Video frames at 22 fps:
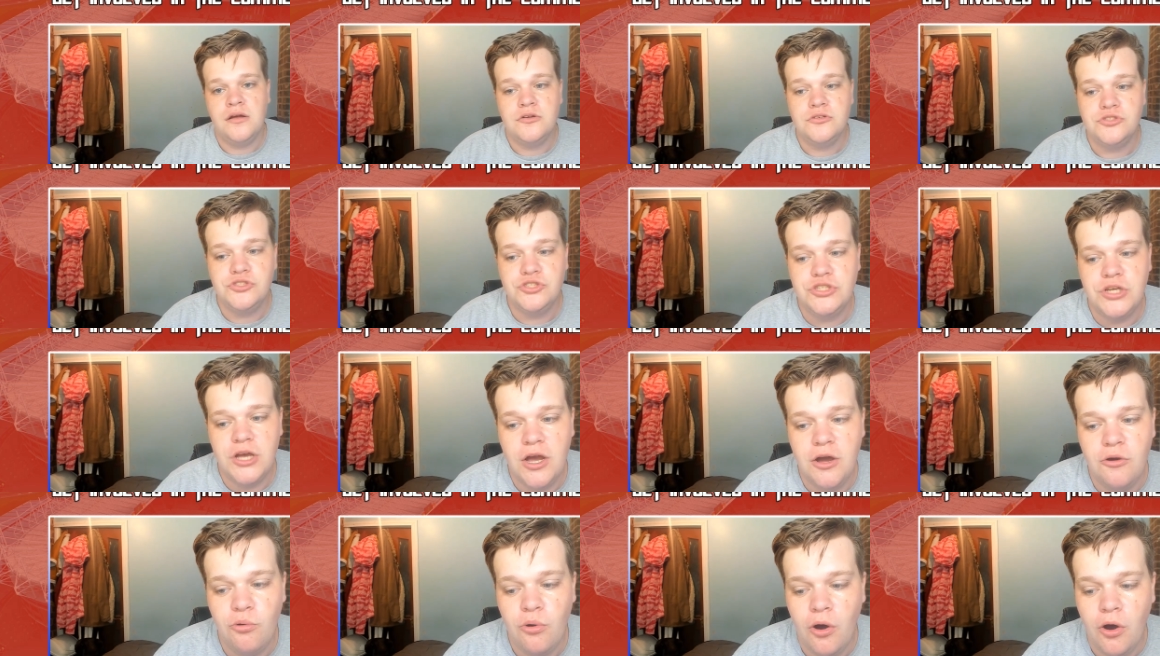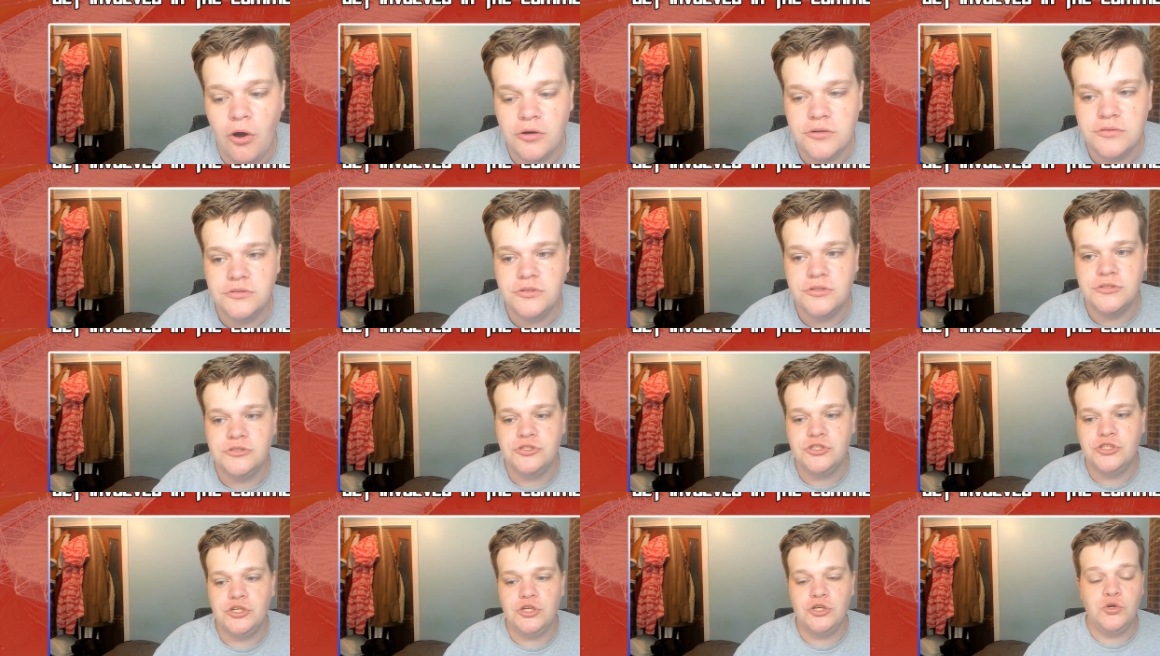So on
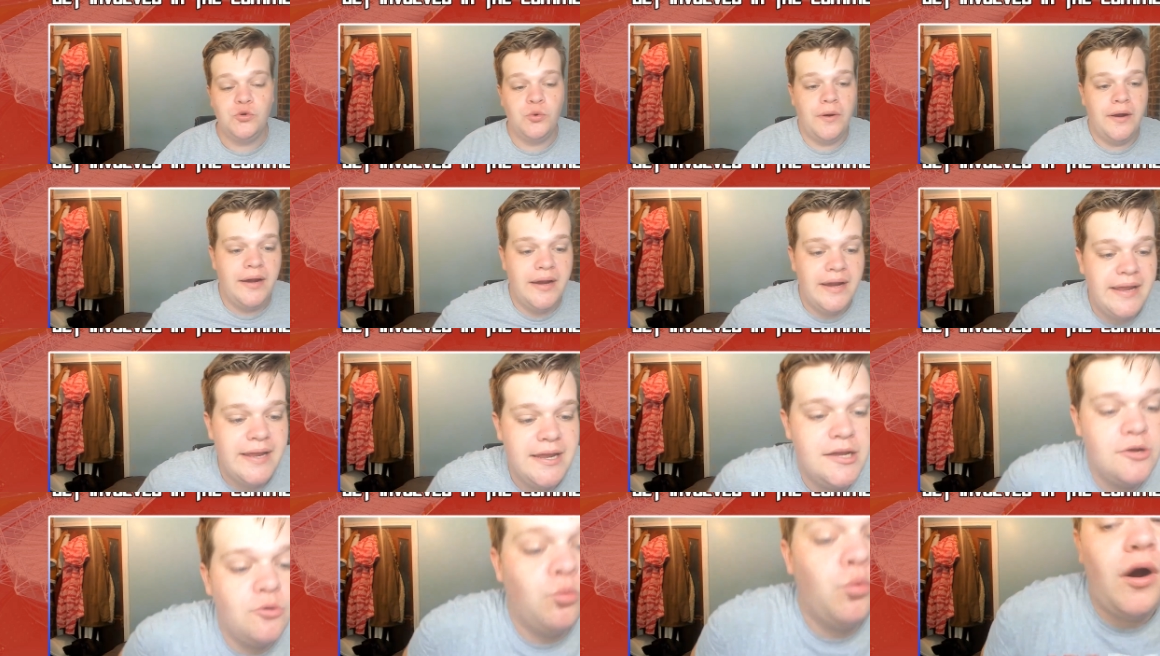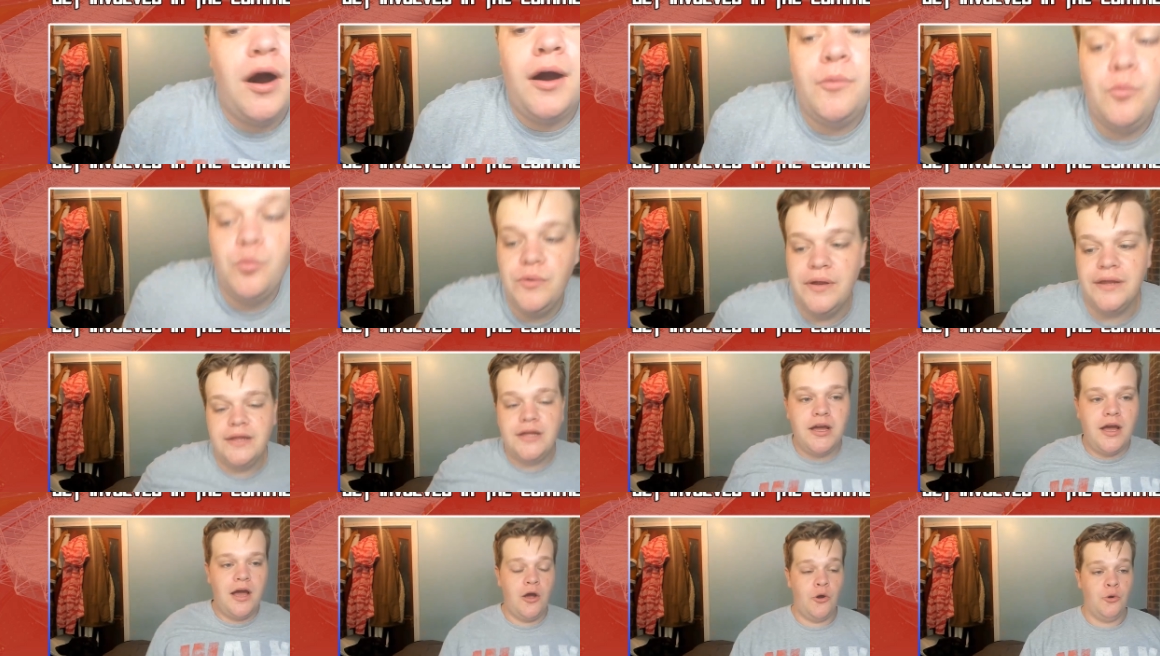to League 1 we
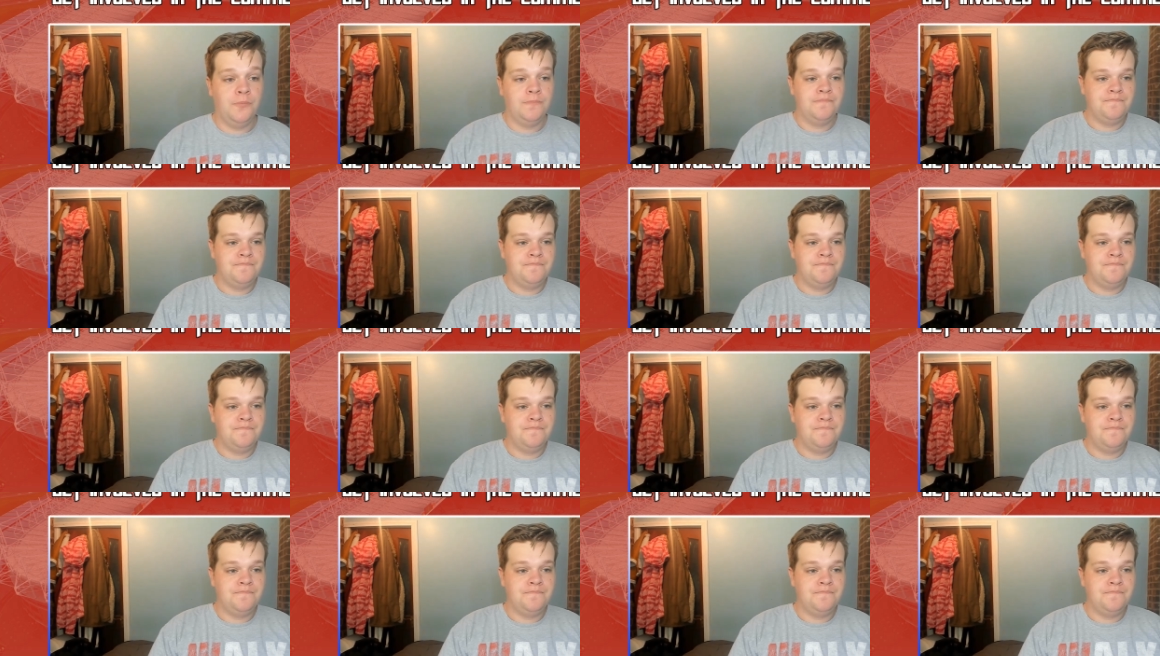go.